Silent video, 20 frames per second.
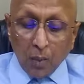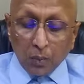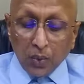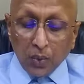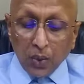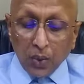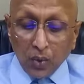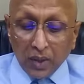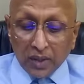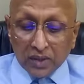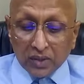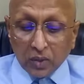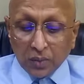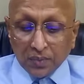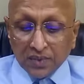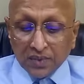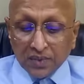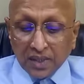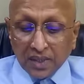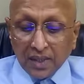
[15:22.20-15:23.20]
Blueness
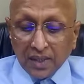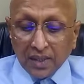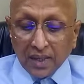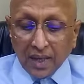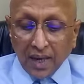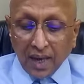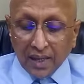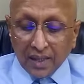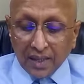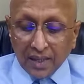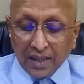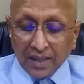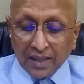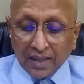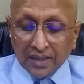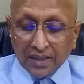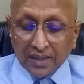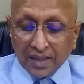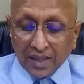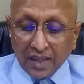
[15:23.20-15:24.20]
of skin,
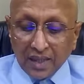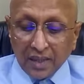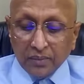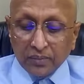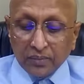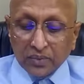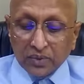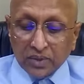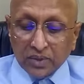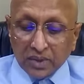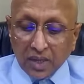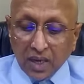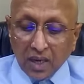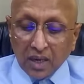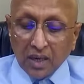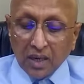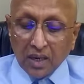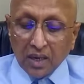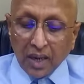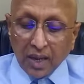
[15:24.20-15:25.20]
eyelids, lips,
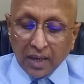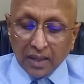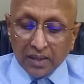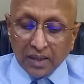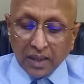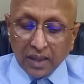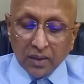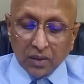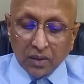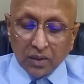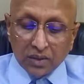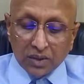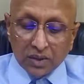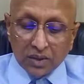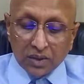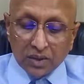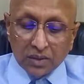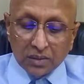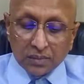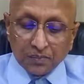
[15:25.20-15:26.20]
tongue, and
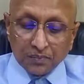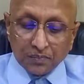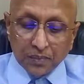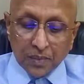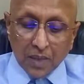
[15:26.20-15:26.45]
cyanosis.